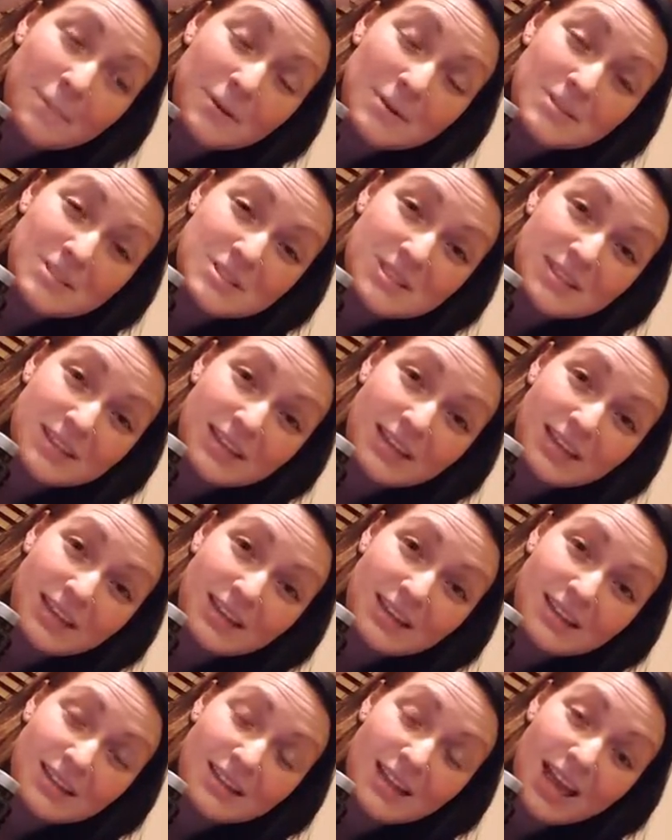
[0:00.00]

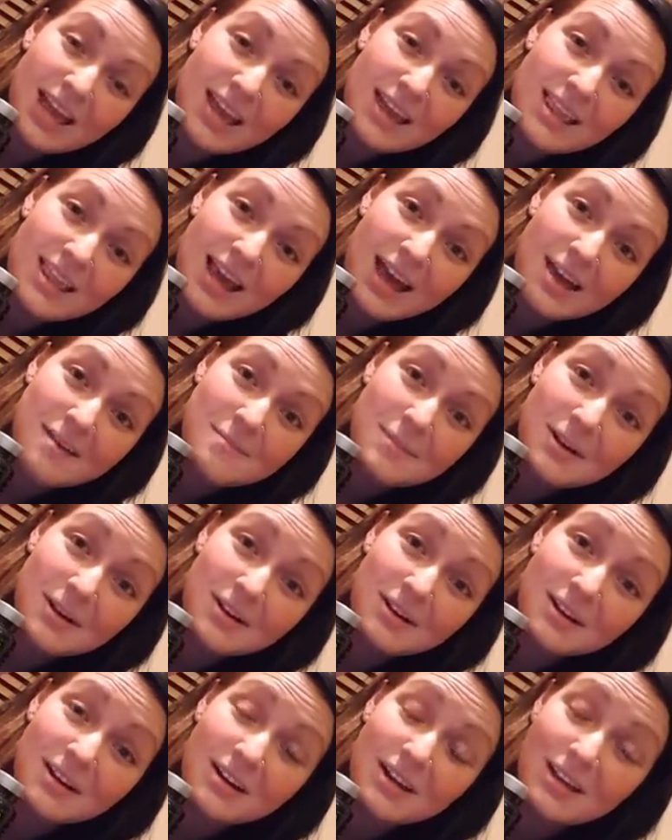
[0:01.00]
personally like that
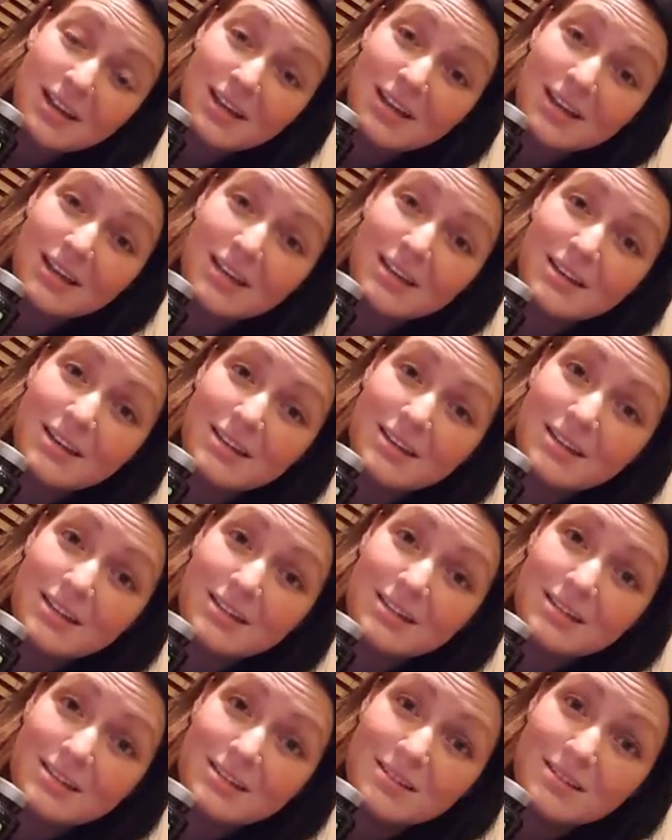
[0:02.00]
better in
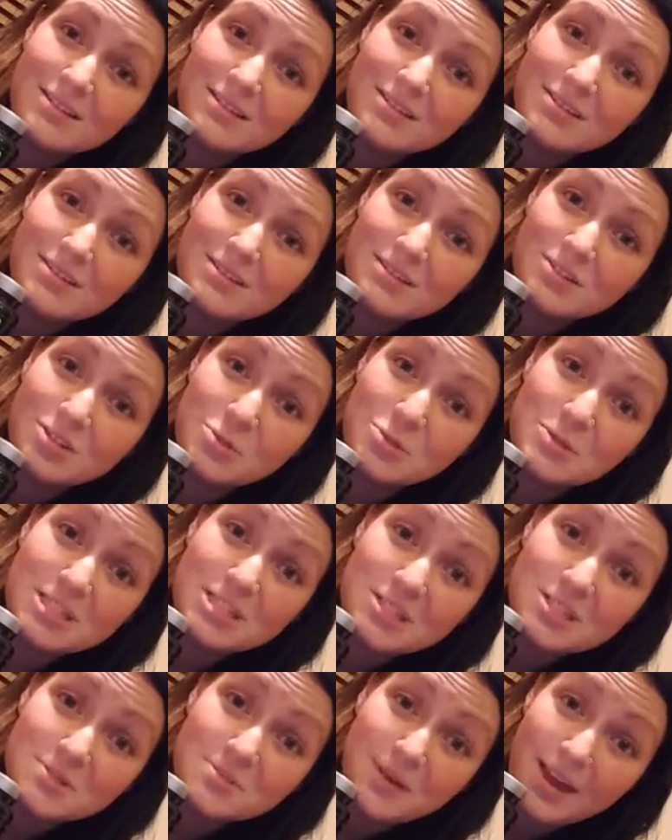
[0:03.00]

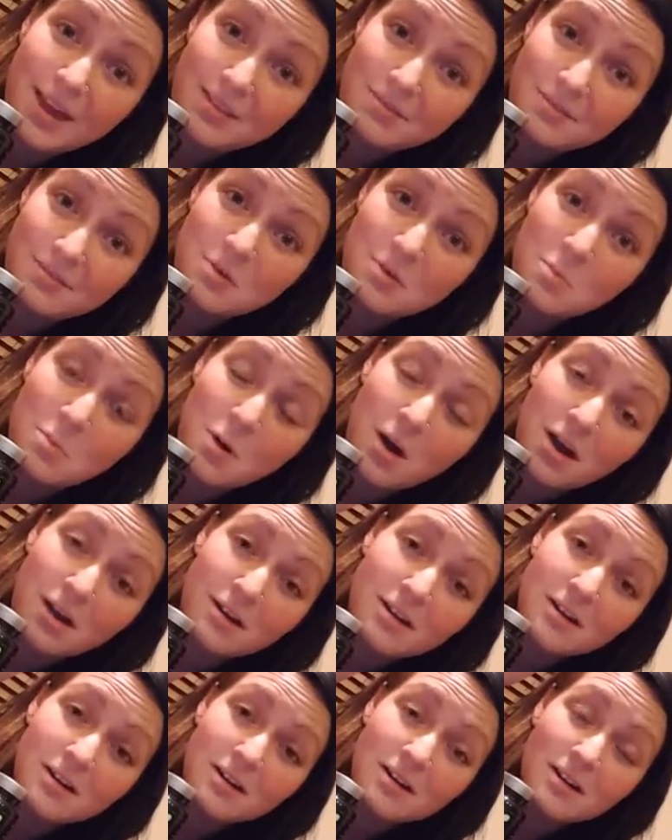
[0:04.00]
juices rather than
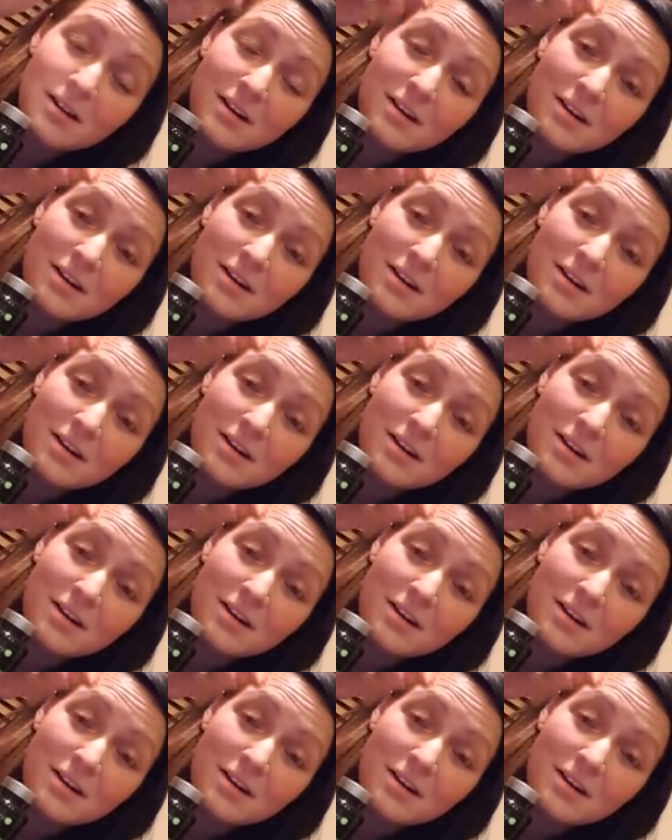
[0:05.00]
water,